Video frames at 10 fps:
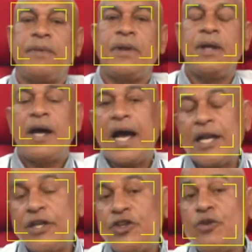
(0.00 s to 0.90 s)

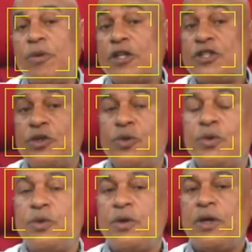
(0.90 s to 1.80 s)
And you must know,
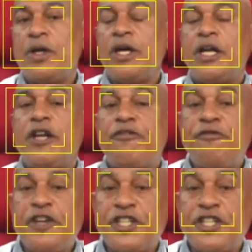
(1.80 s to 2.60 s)
the fish